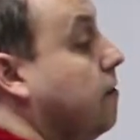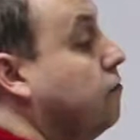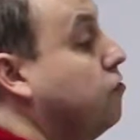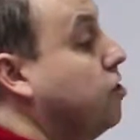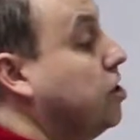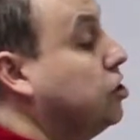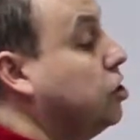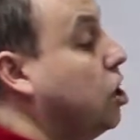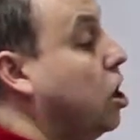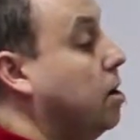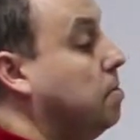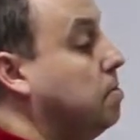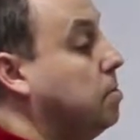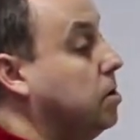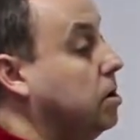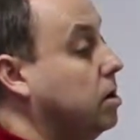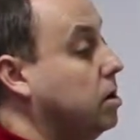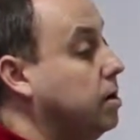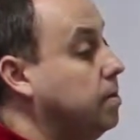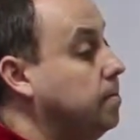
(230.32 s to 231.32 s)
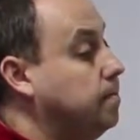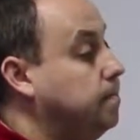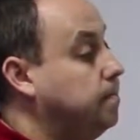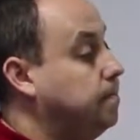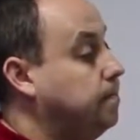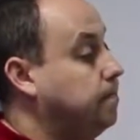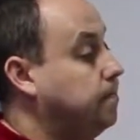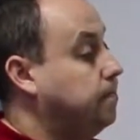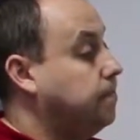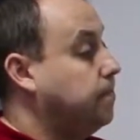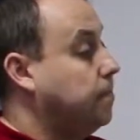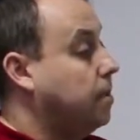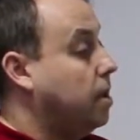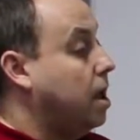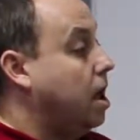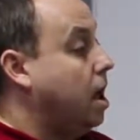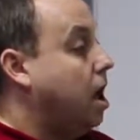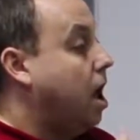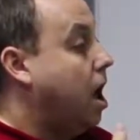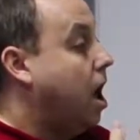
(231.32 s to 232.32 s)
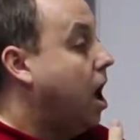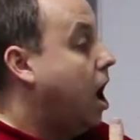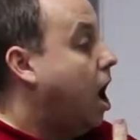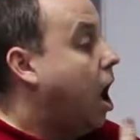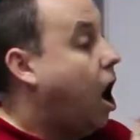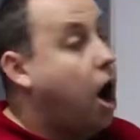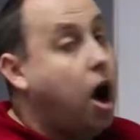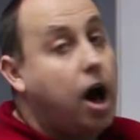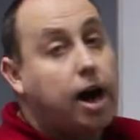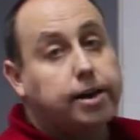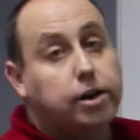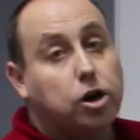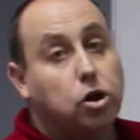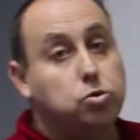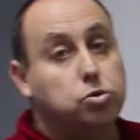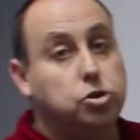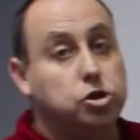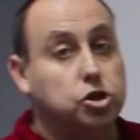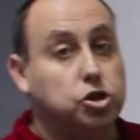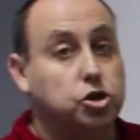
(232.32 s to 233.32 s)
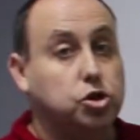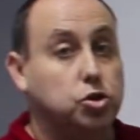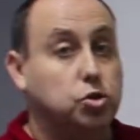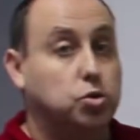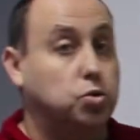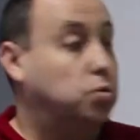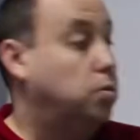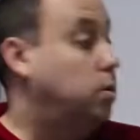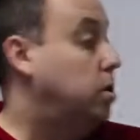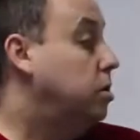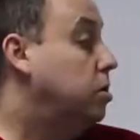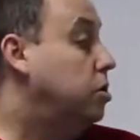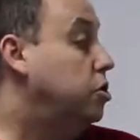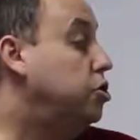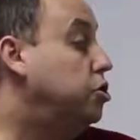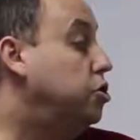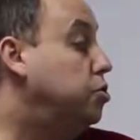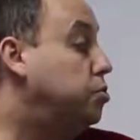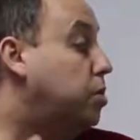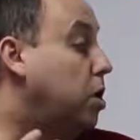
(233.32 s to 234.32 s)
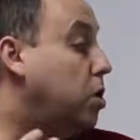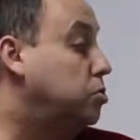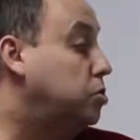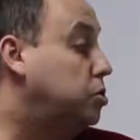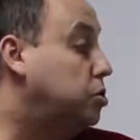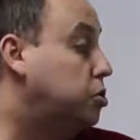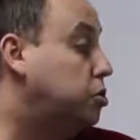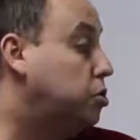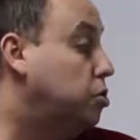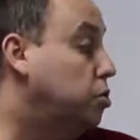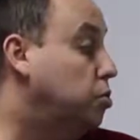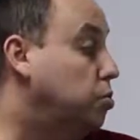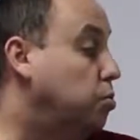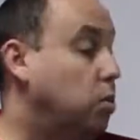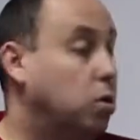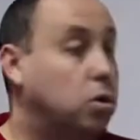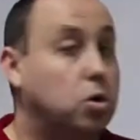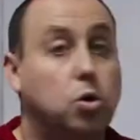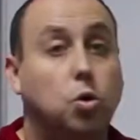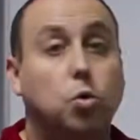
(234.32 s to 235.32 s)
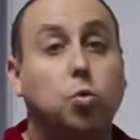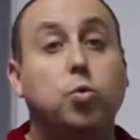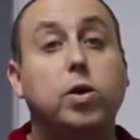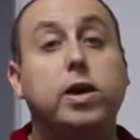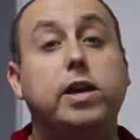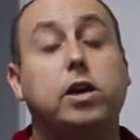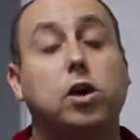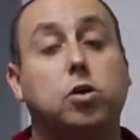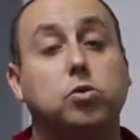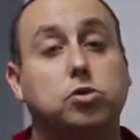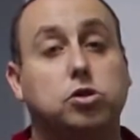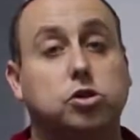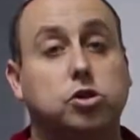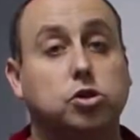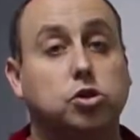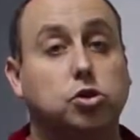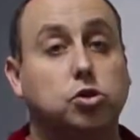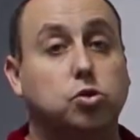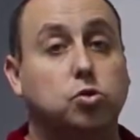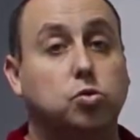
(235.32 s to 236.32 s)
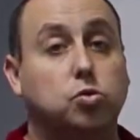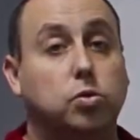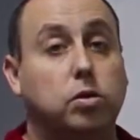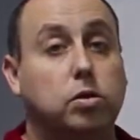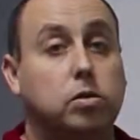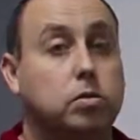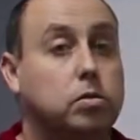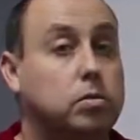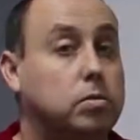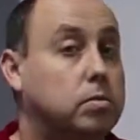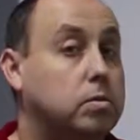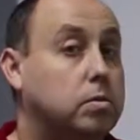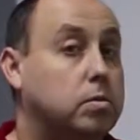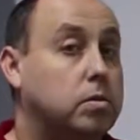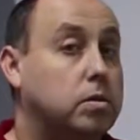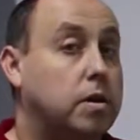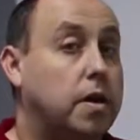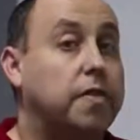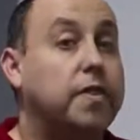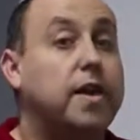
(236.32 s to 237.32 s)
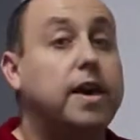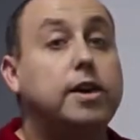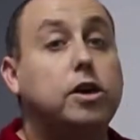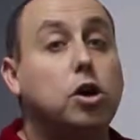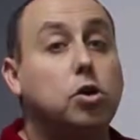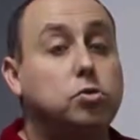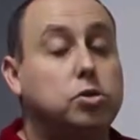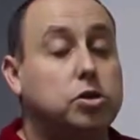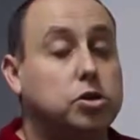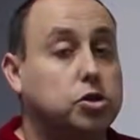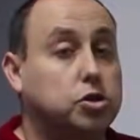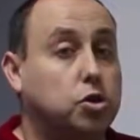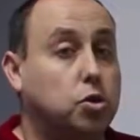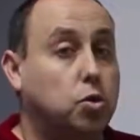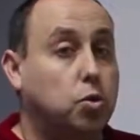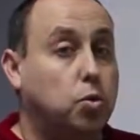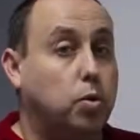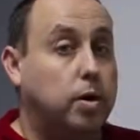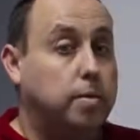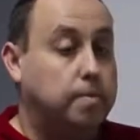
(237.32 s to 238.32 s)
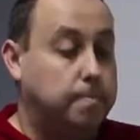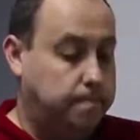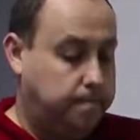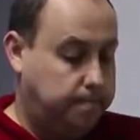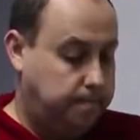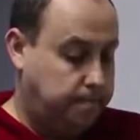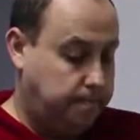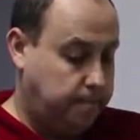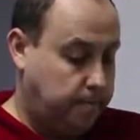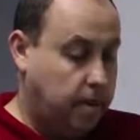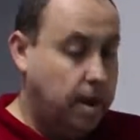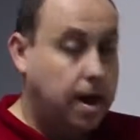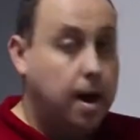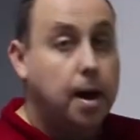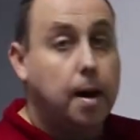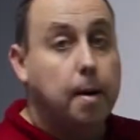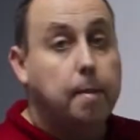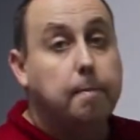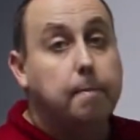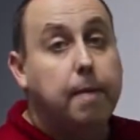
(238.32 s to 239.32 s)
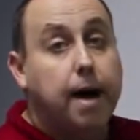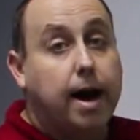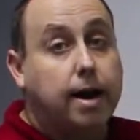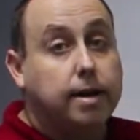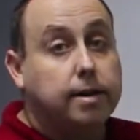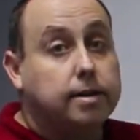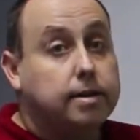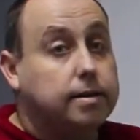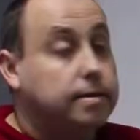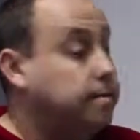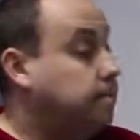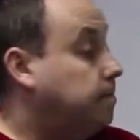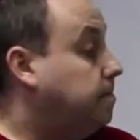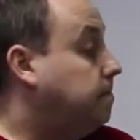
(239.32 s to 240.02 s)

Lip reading: For example, I go to school, you go to school, we go to school, they go to school. But